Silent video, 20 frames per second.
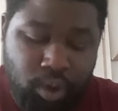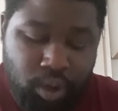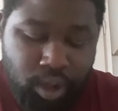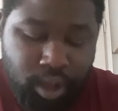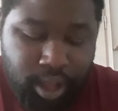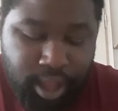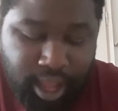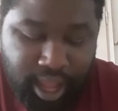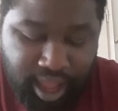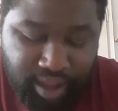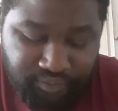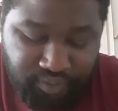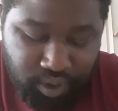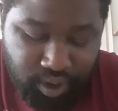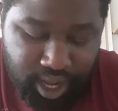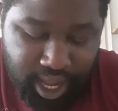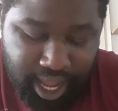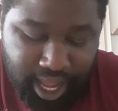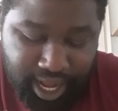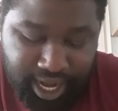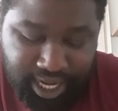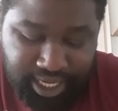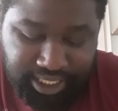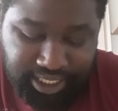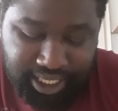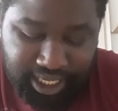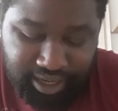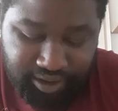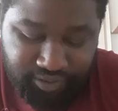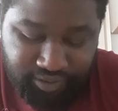Have you got a
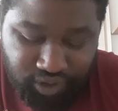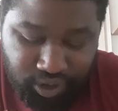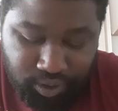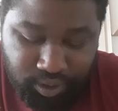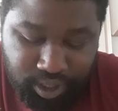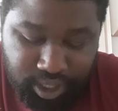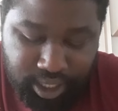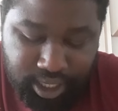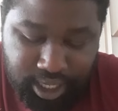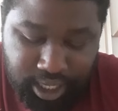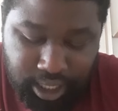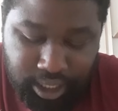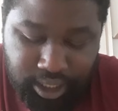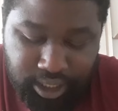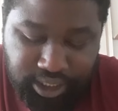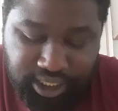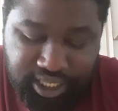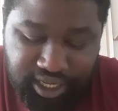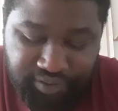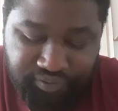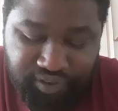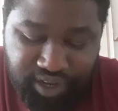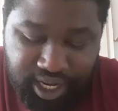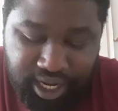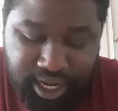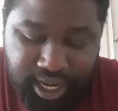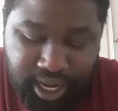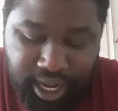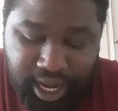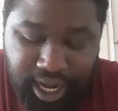telephone, color
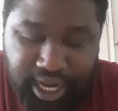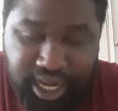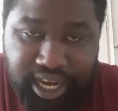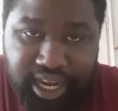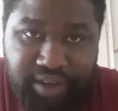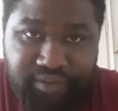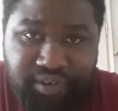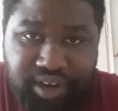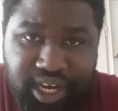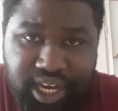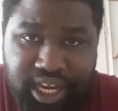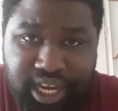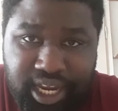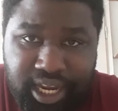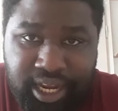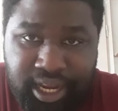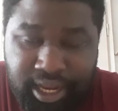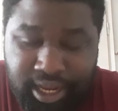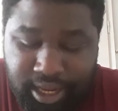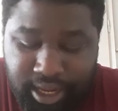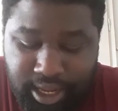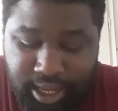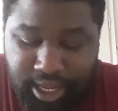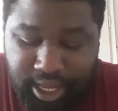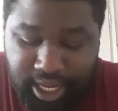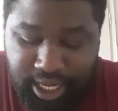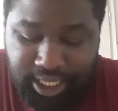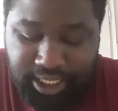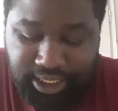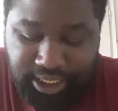TV, a DVD,
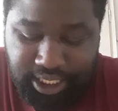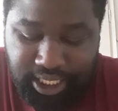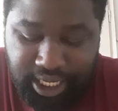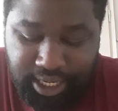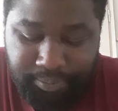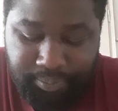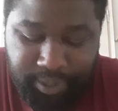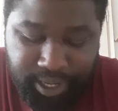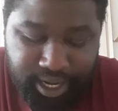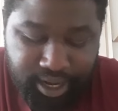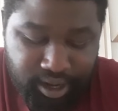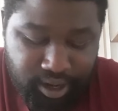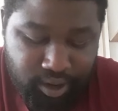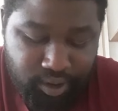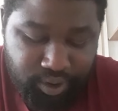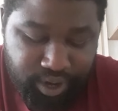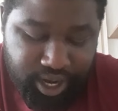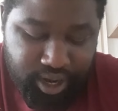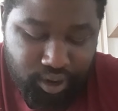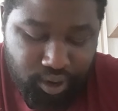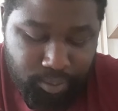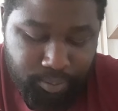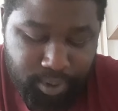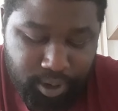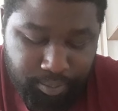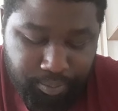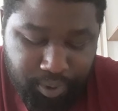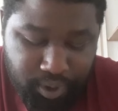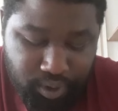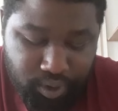a CD player, or a home
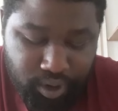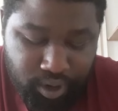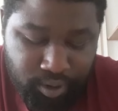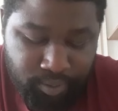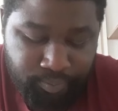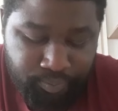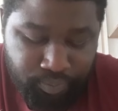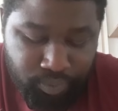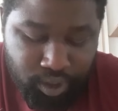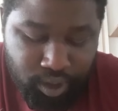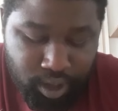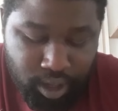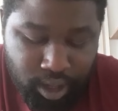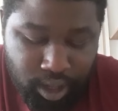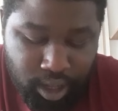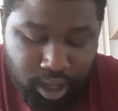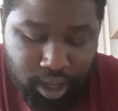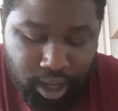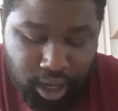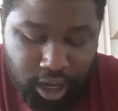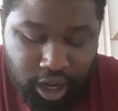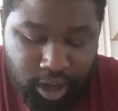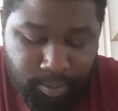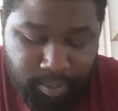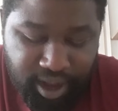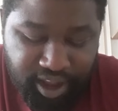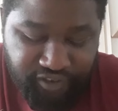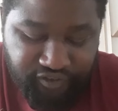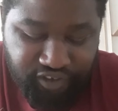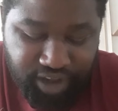computer? All
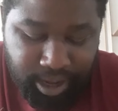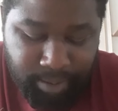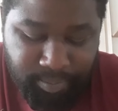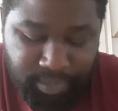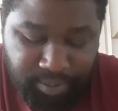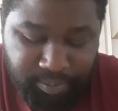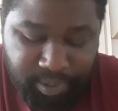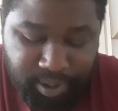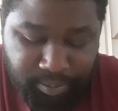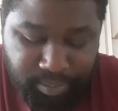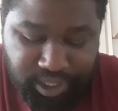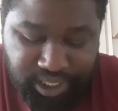my family members